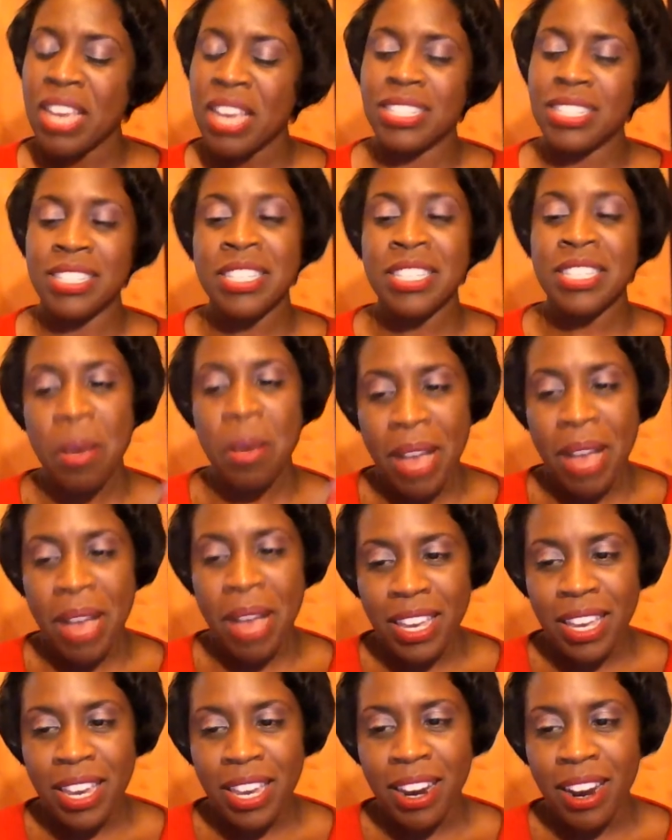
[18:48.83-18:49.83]
Just come
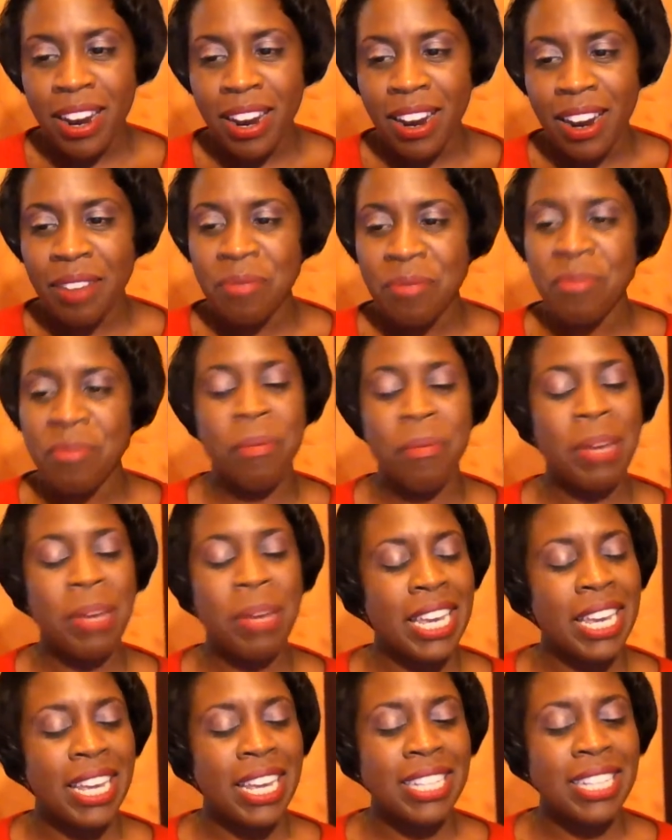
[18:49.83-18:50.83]
out here from
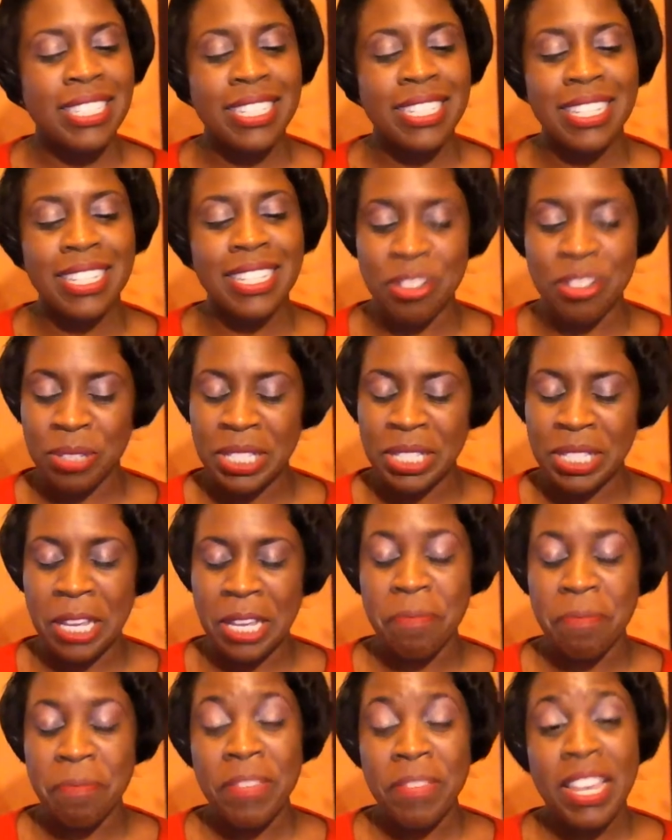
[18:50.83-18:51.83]
Atlanta and you'll
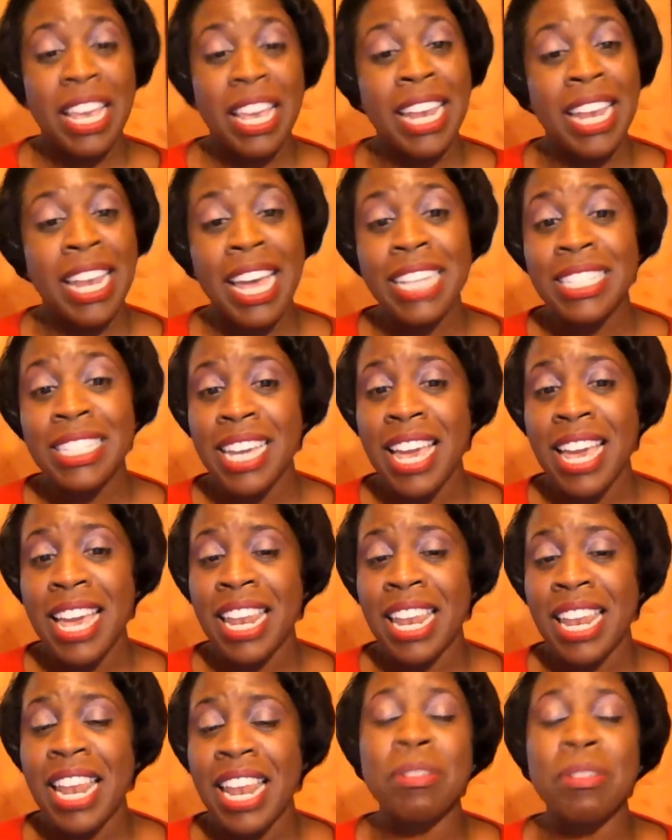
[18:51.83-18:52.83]
see. And I did,
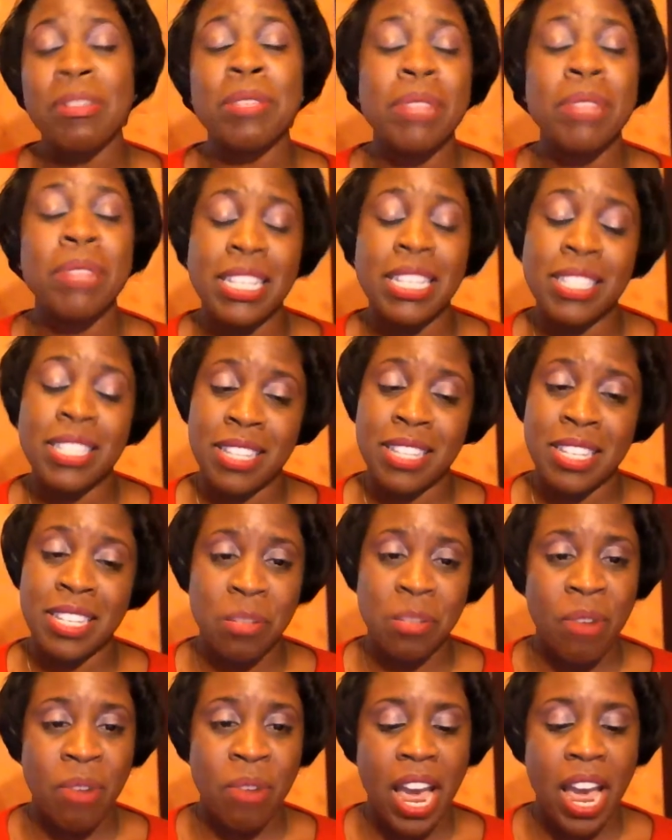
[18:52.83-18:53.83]
and I was pleasantly
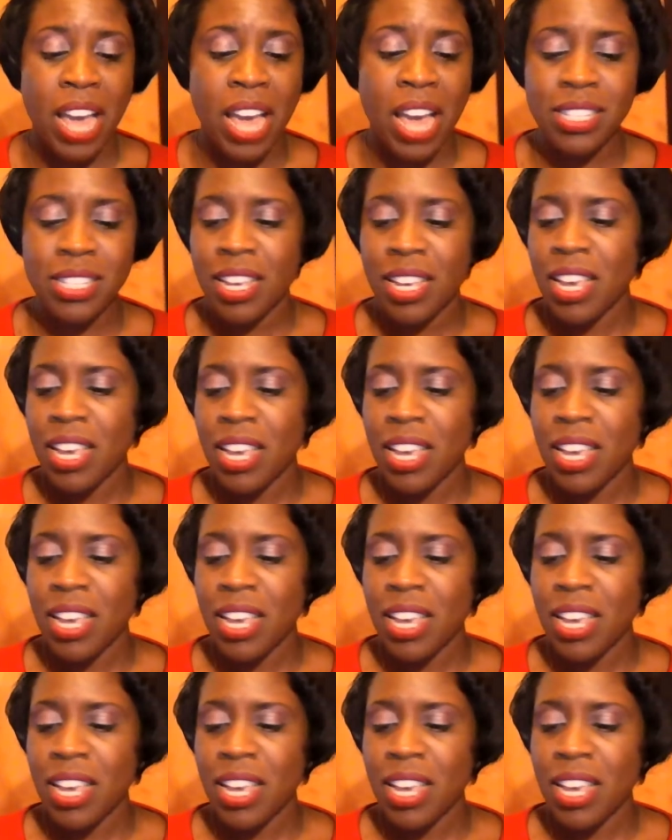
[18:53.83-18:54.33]
surprised.